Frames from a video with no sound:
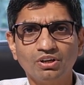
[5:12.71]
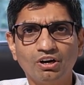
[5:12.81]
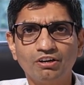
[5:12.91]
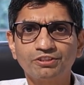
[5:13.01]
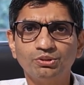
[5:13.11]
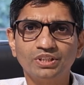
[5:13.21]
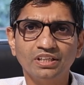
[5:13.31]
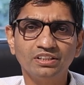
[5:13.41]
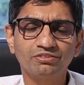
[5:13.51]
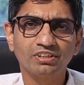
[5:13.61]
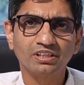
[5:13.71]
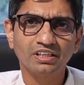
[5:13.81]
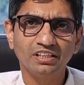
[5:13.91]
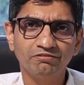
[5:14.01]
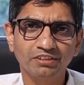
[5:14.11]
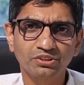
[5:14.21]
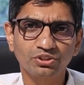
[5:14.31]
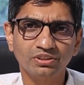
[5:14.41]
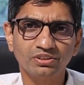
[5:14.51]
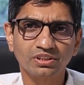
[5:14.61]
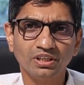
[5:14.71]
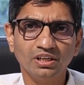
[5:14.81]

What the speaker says: of cutaneous fungal infections